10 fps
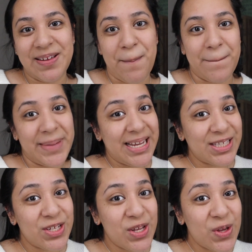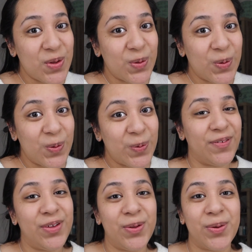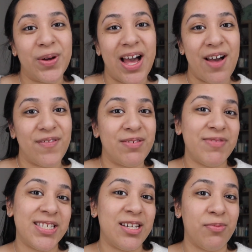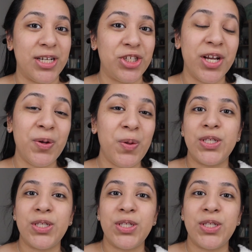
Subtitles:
to meet you if you haven't visited my channel.